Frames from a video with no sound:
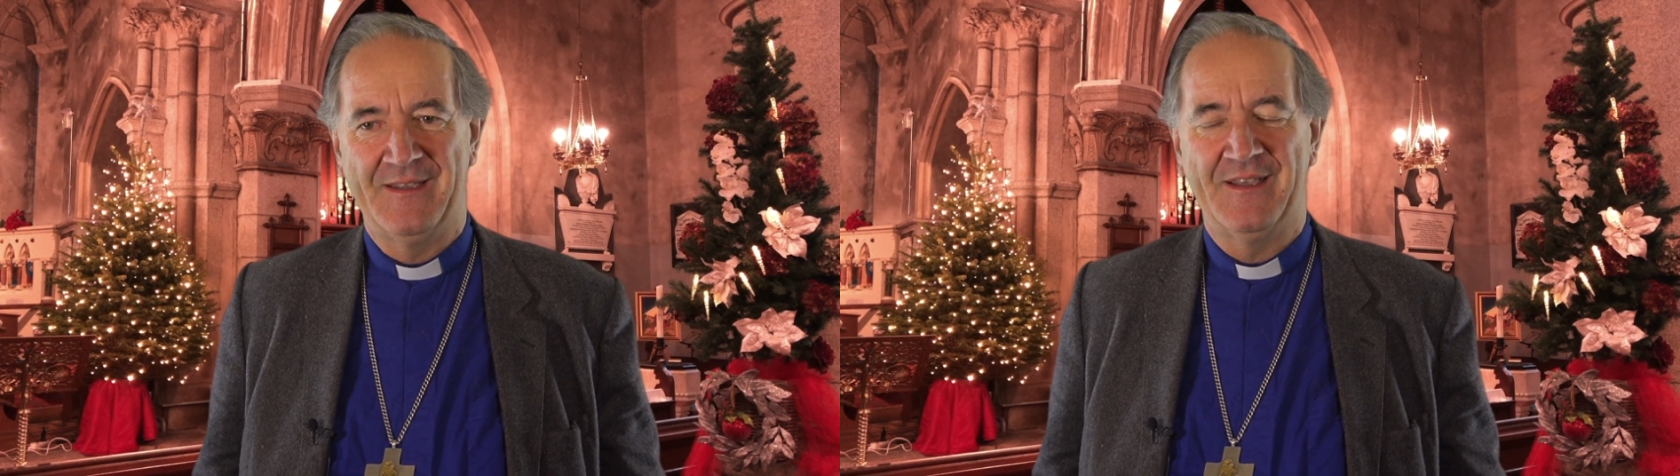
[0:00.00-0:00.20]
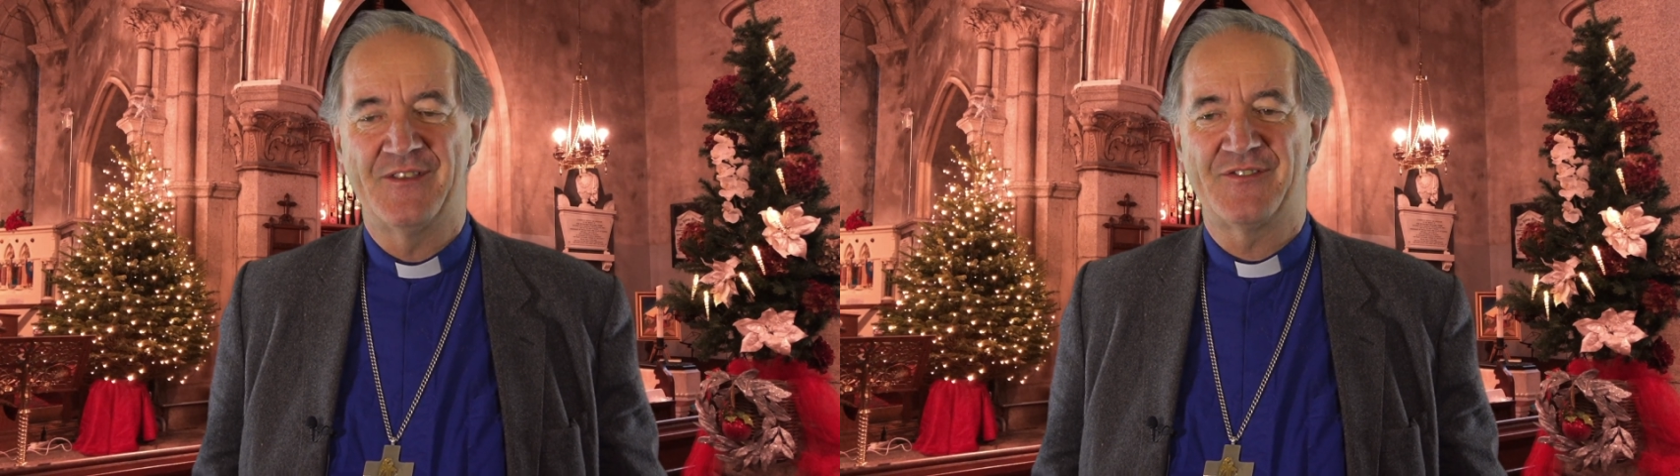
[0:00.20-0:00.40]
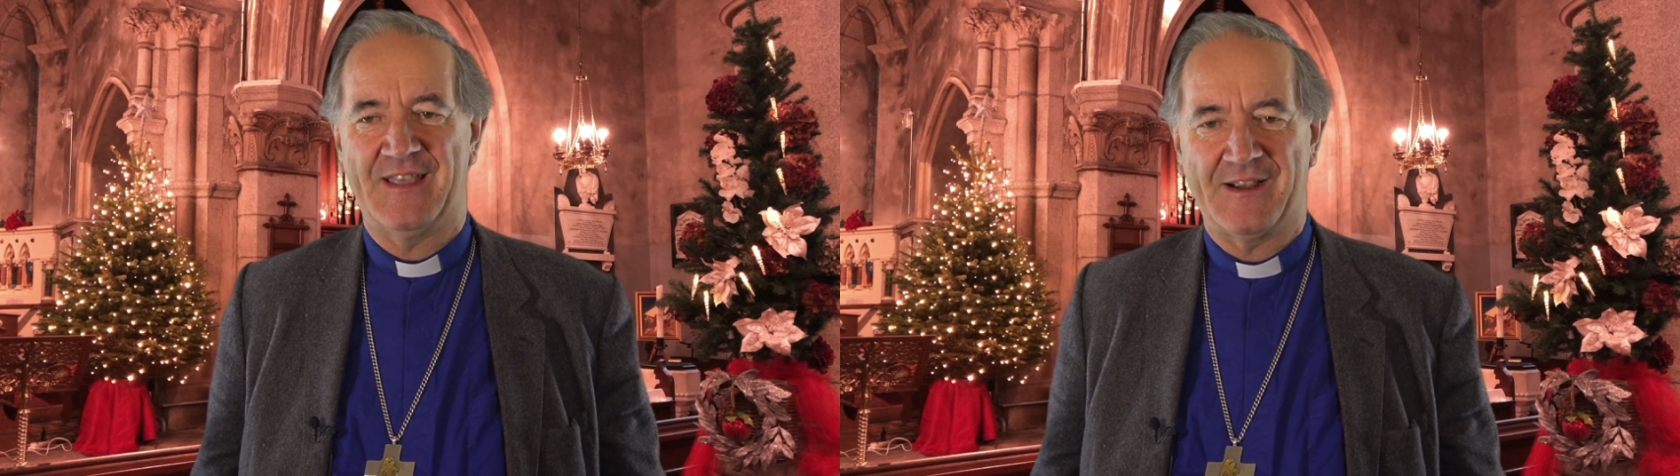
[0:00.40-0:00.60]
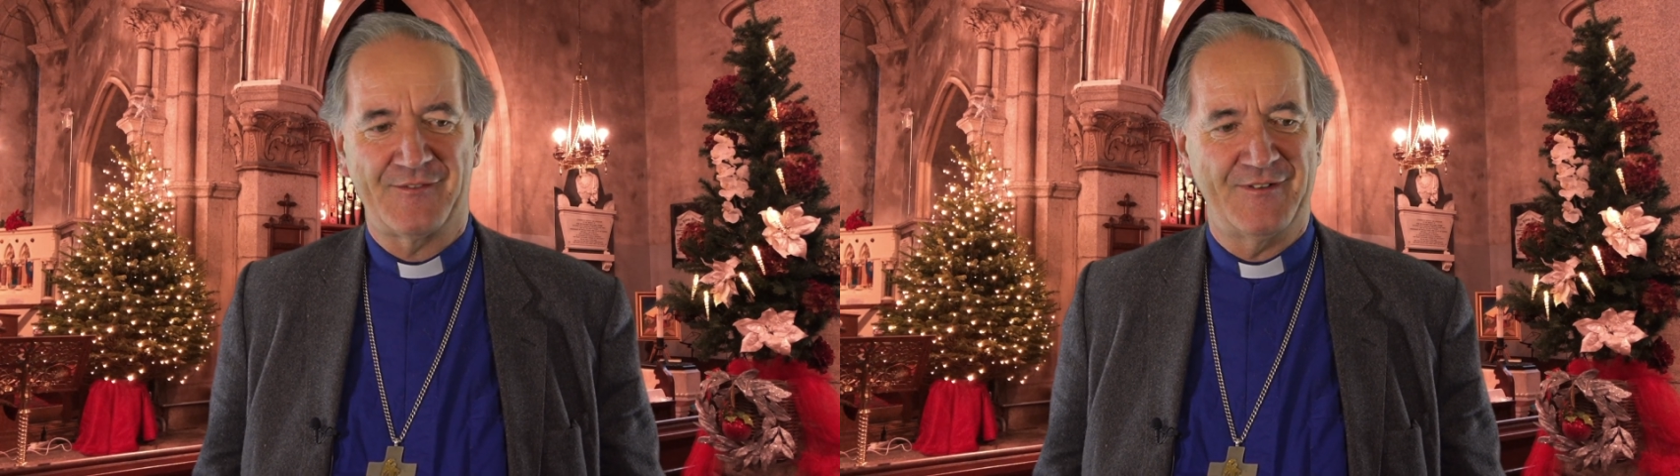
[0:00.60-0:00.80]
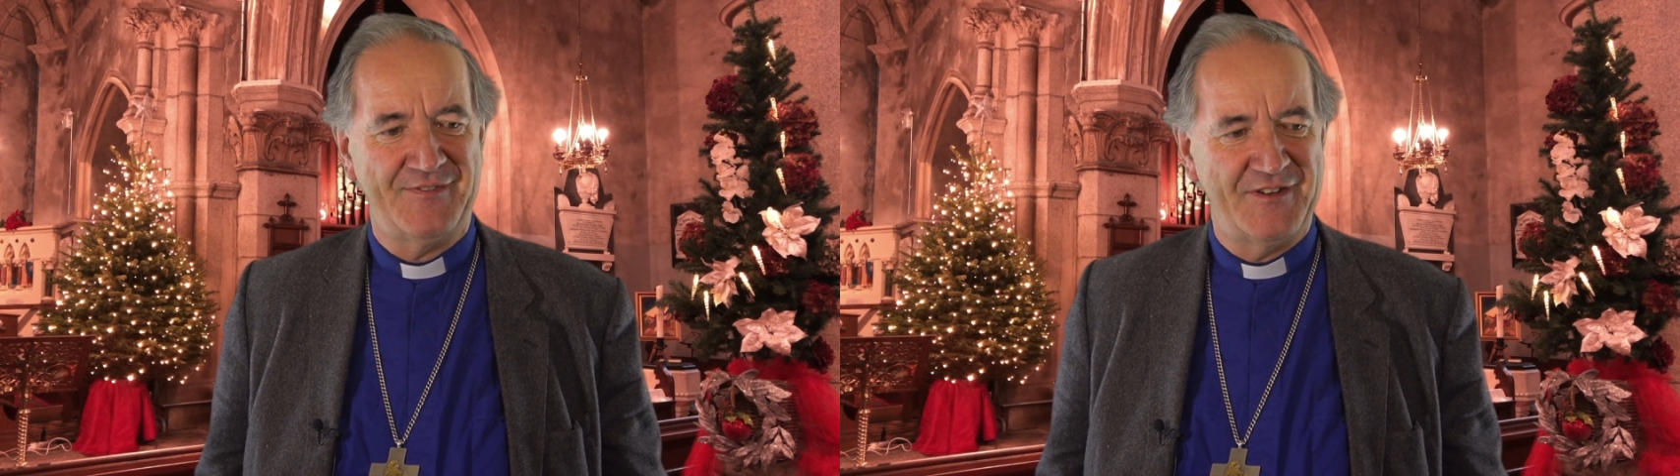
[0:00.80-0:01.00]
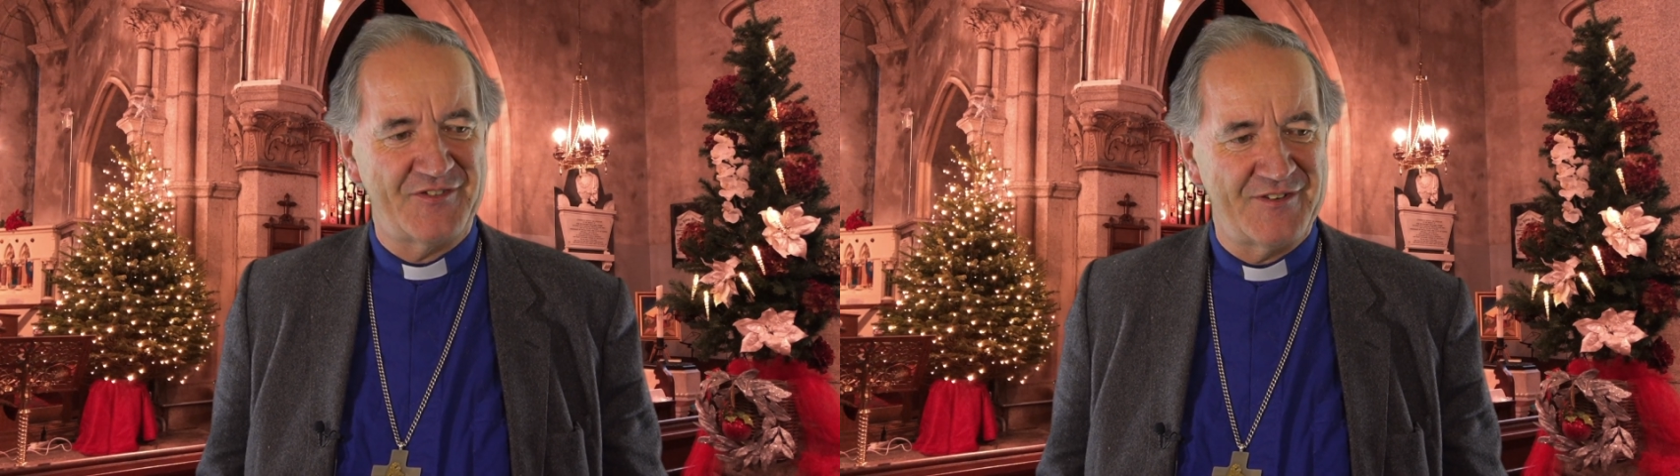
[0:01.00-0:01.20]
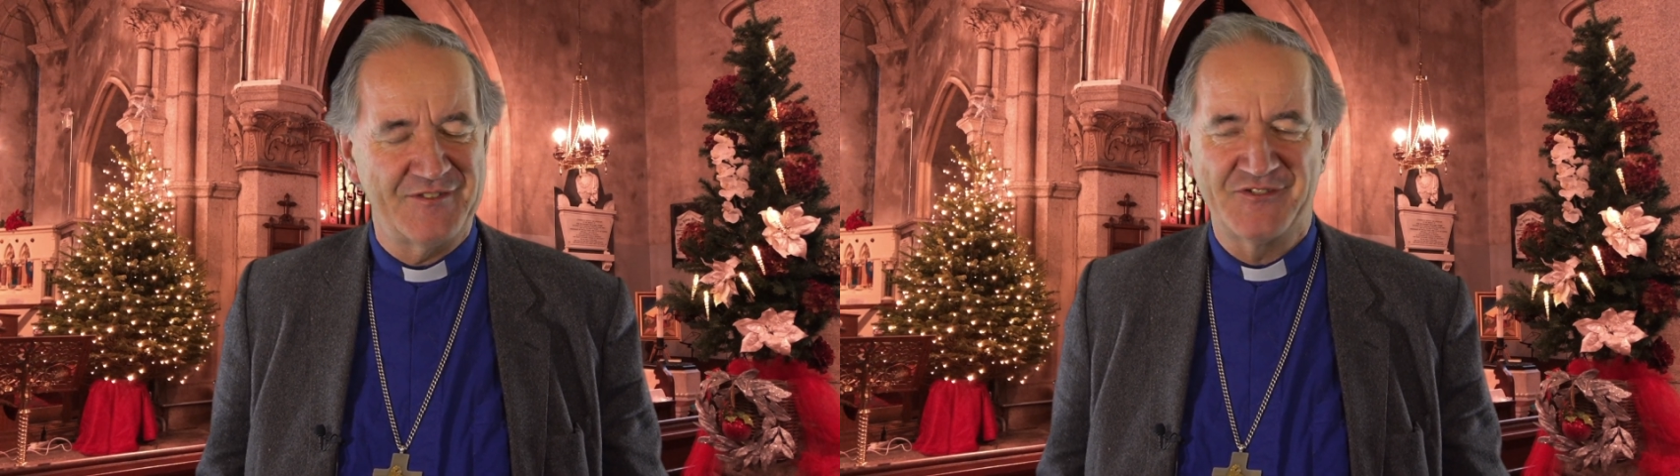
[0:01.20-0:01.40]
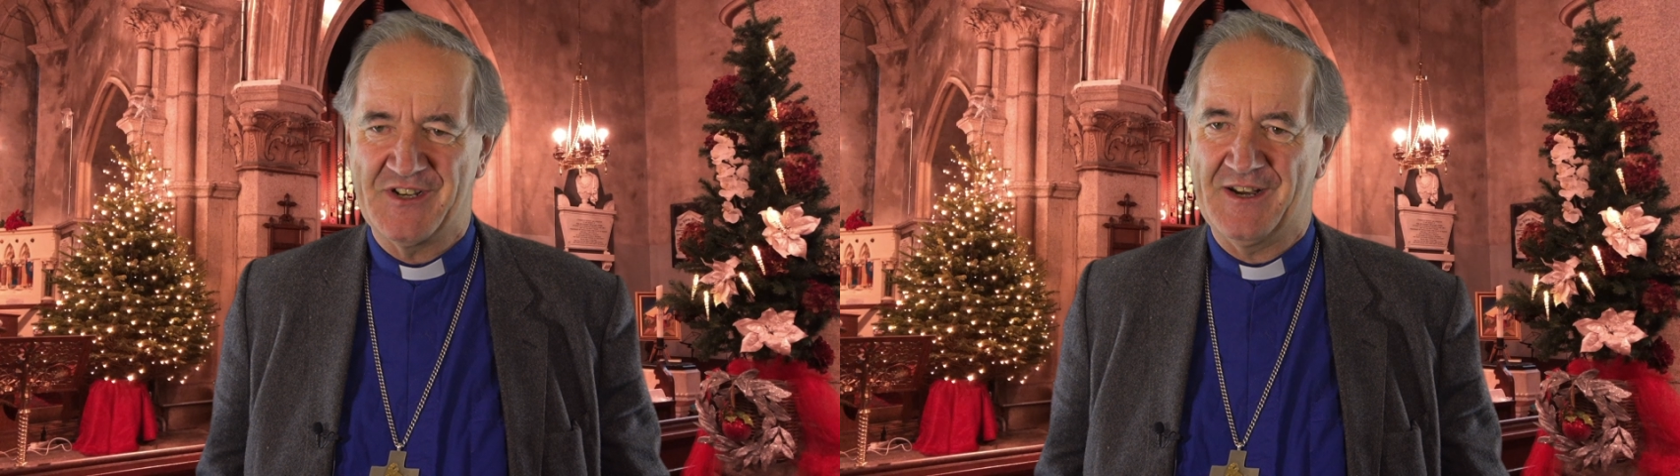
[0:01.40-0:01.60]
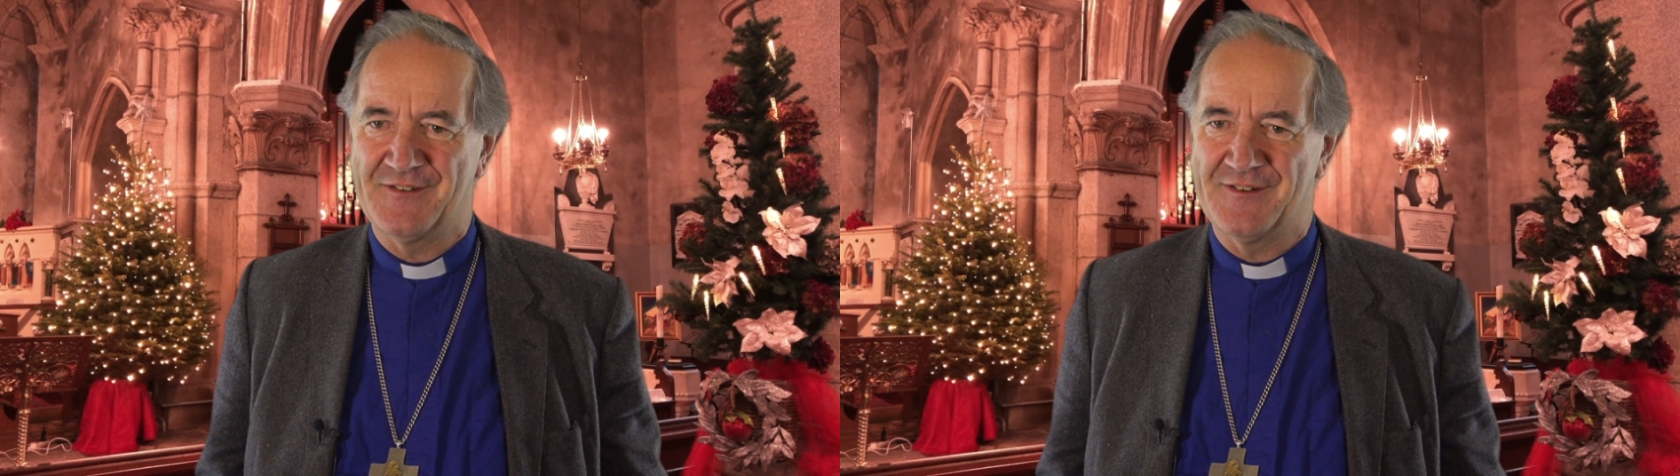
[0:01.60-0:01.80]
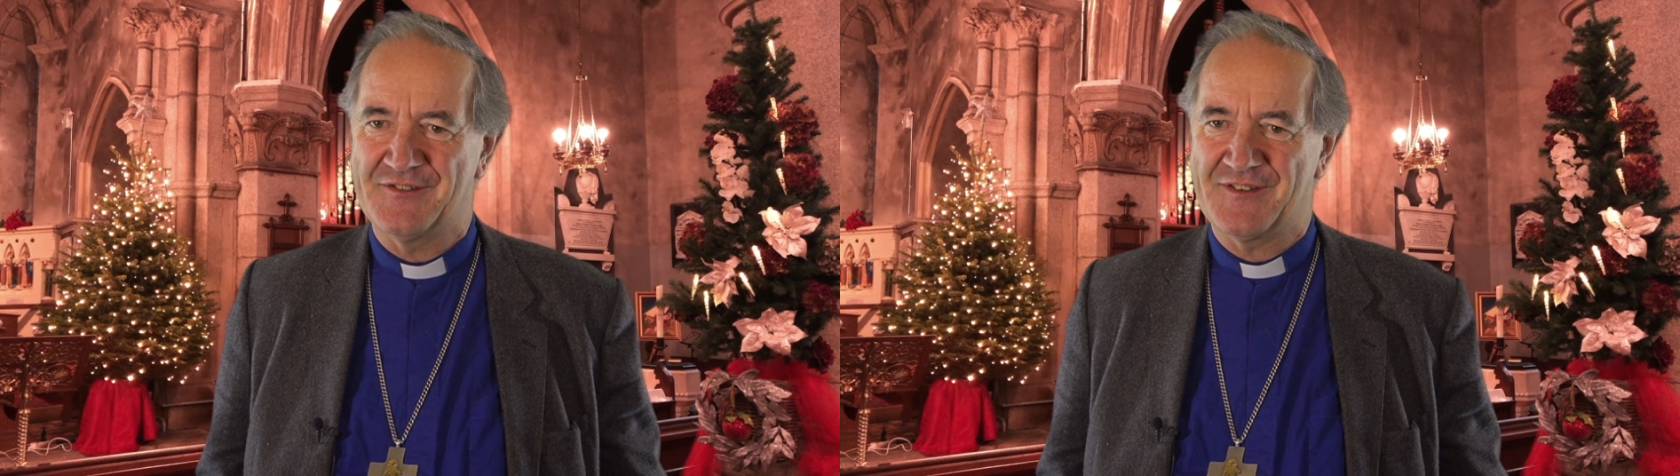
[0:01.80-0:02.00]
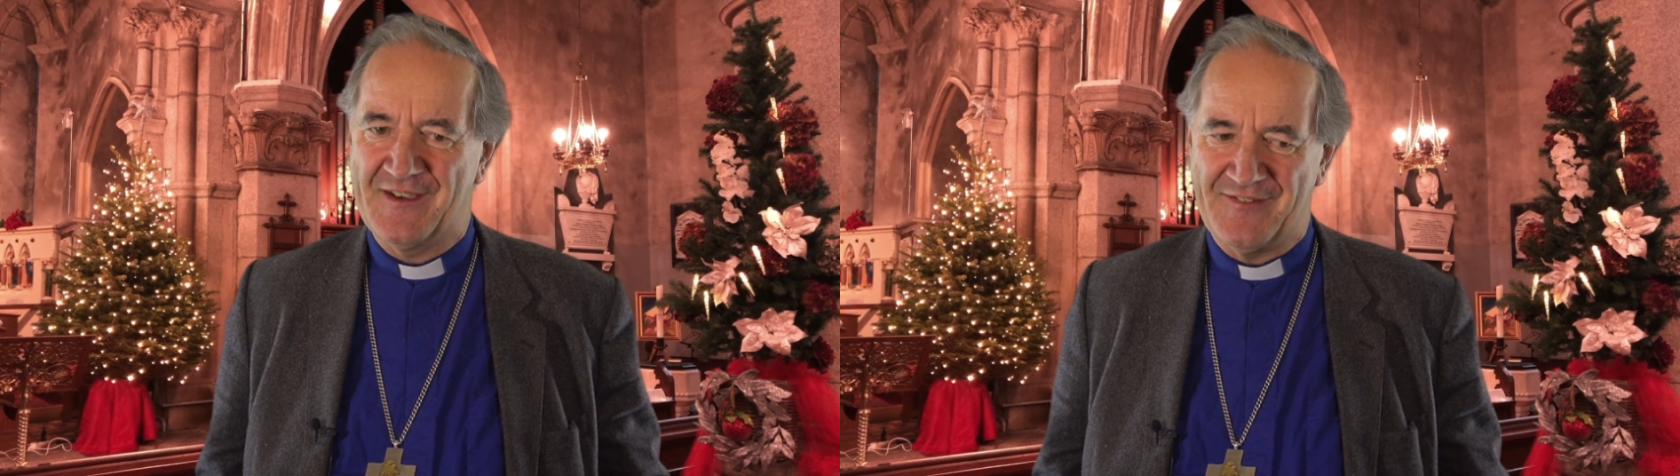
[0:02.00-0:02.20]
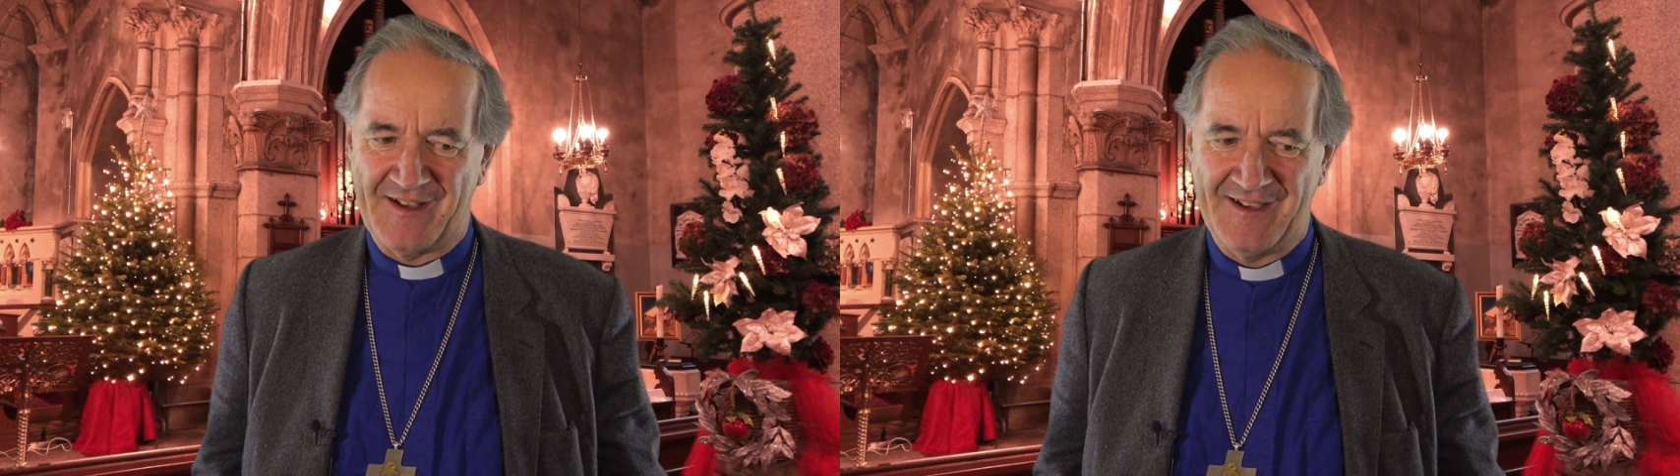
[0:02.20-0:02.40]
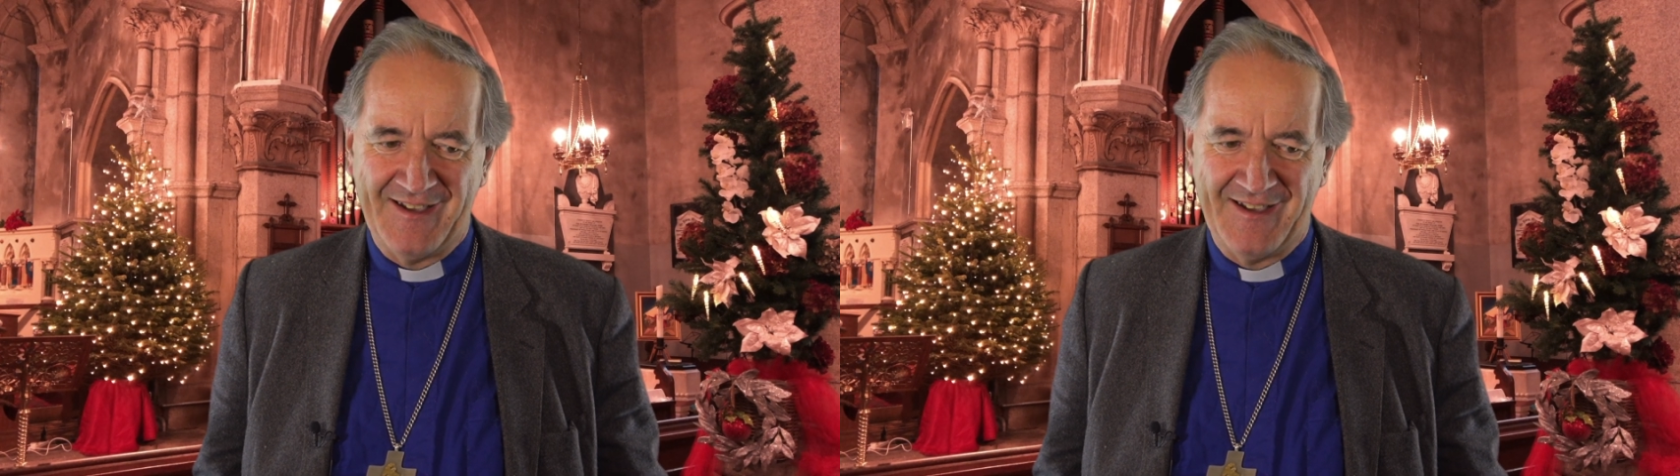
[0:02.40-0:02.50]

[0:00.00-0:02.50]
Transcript: Sacrificial, generous giving,